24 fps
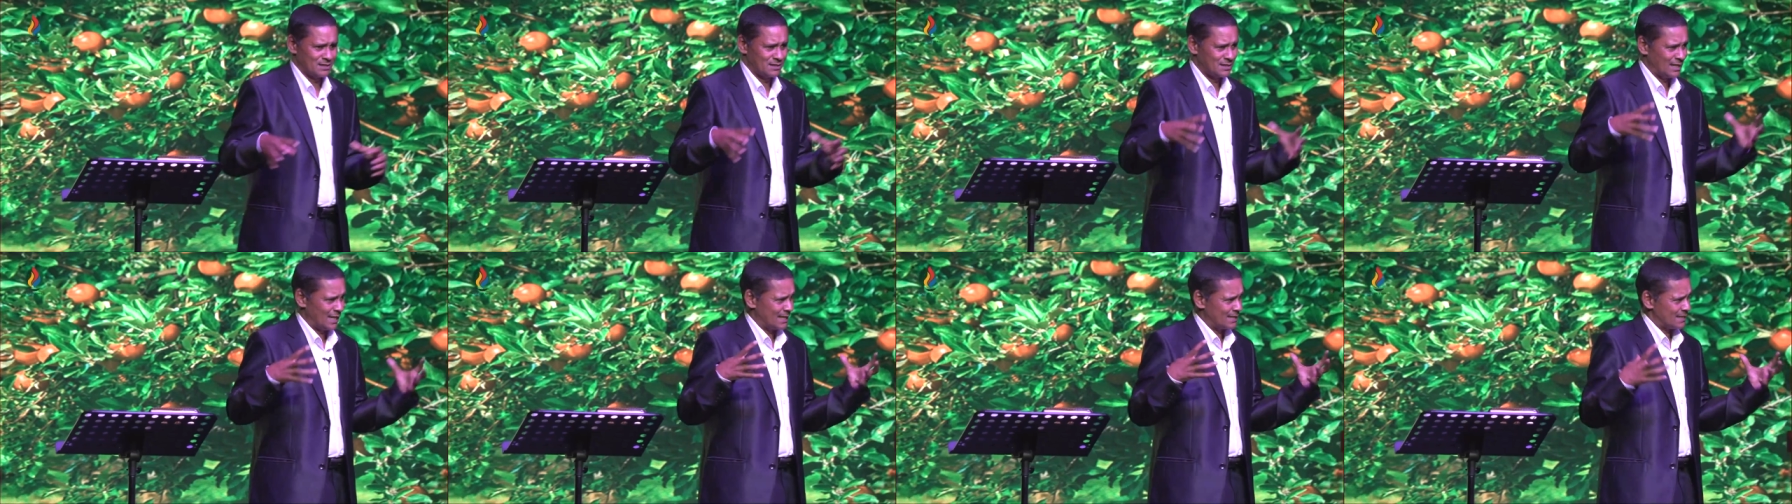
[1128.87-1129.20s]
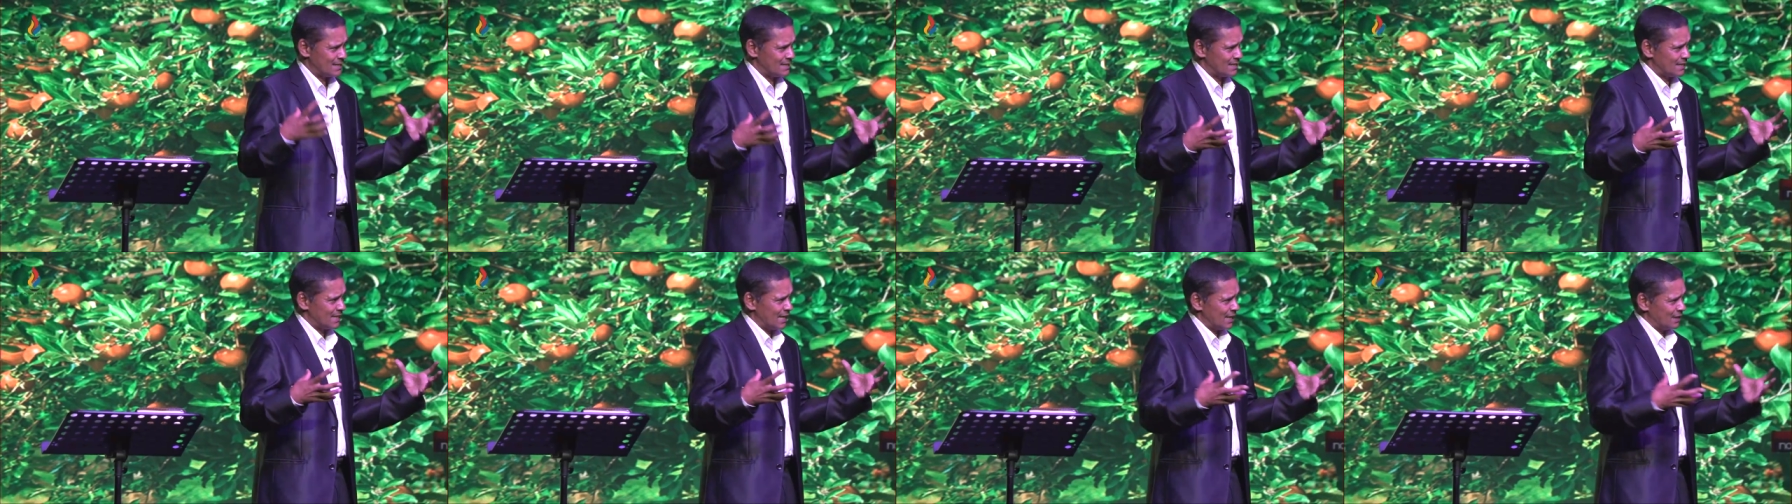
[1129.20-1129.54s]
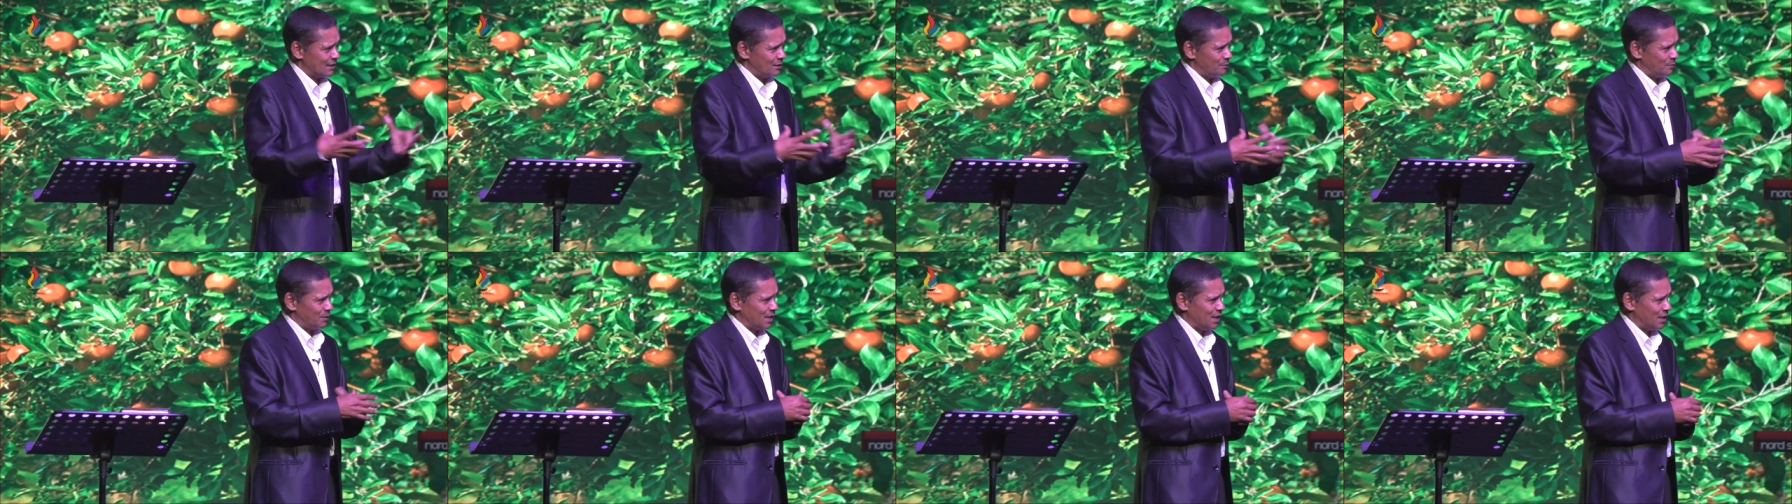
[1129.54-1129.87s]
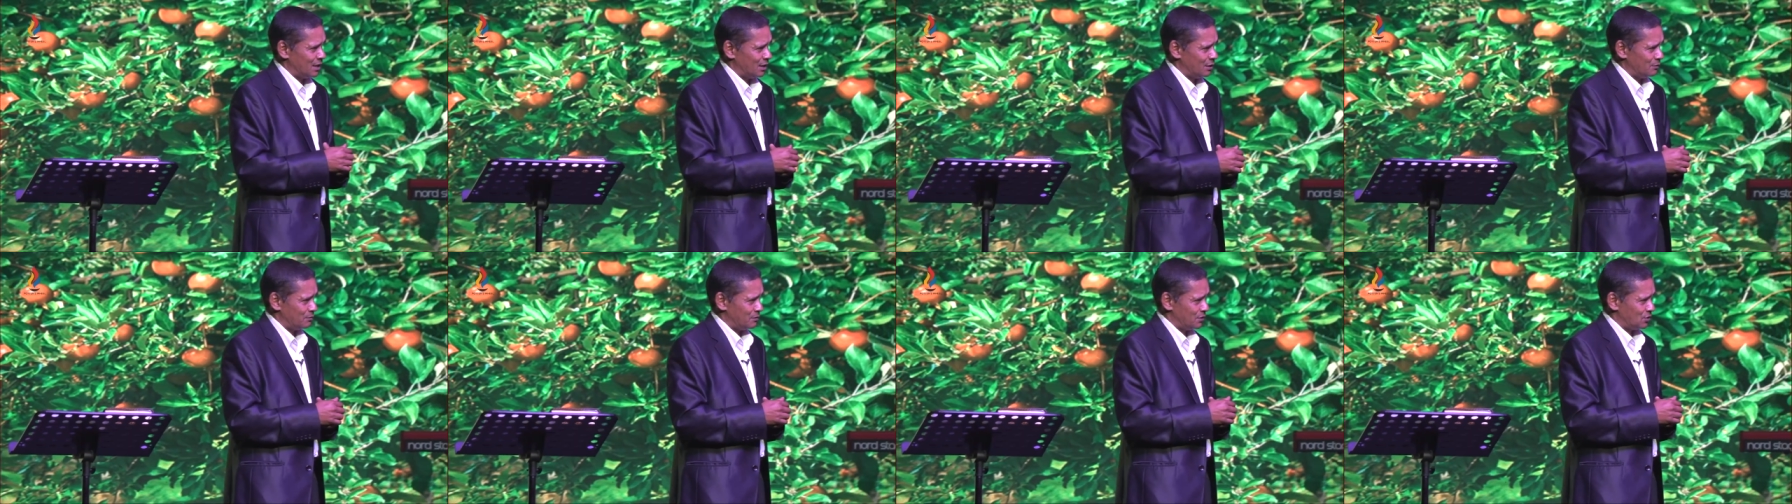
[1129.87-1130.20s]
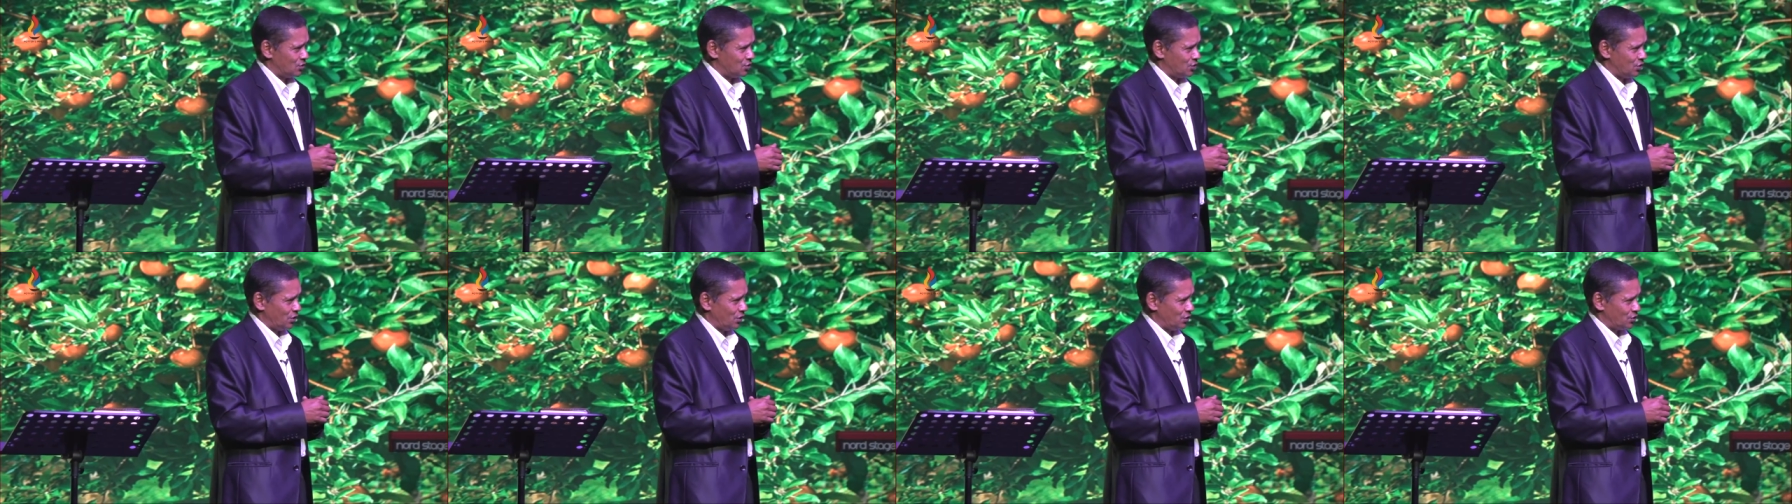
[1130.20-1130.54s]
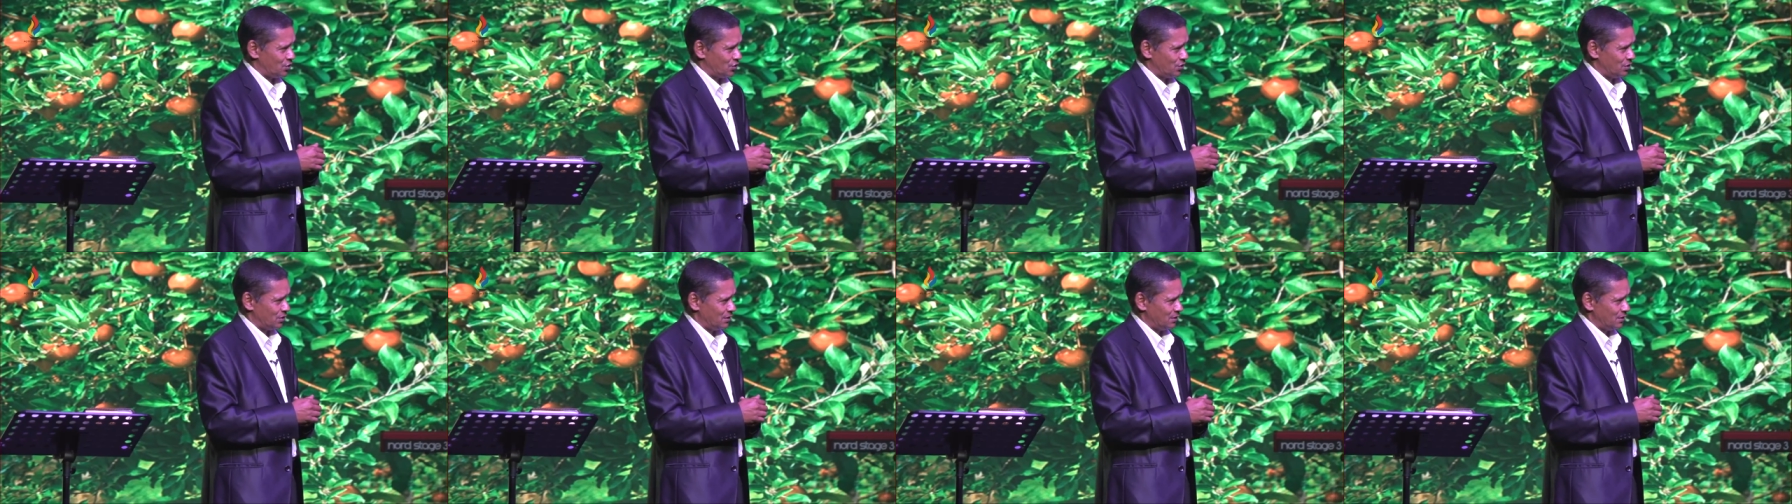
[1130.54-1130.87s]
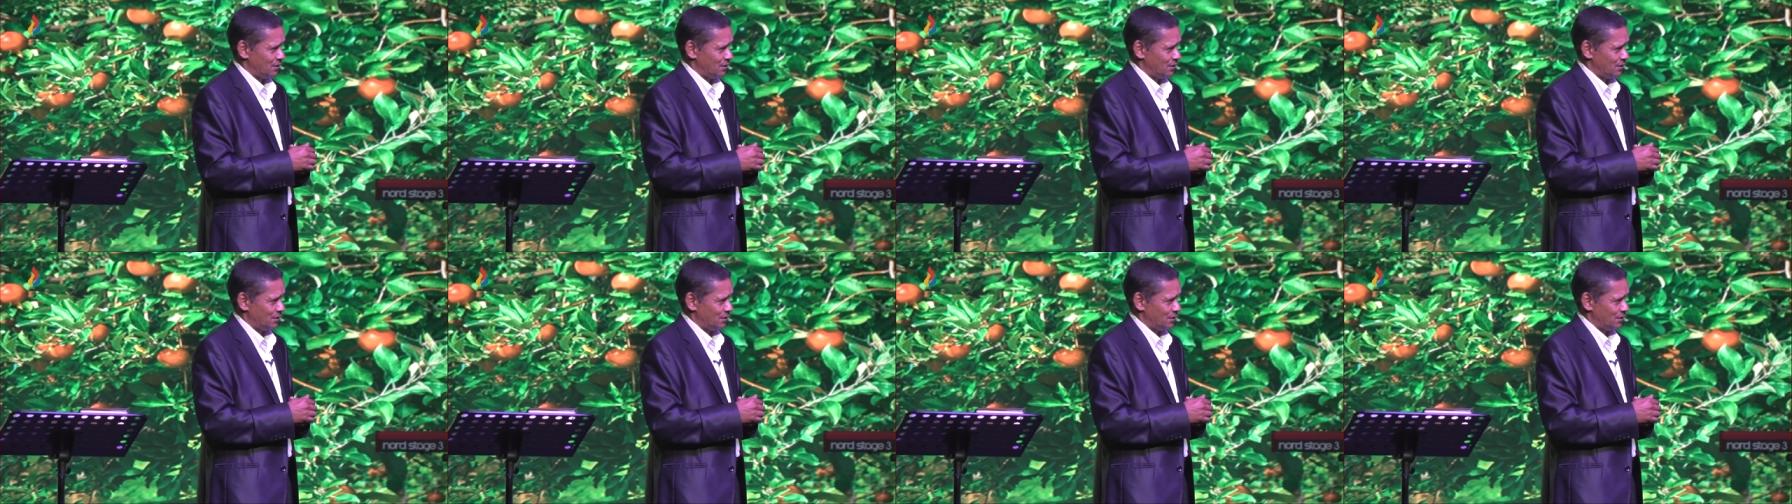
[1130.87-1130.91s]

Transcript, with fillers: to understand the beginning of the church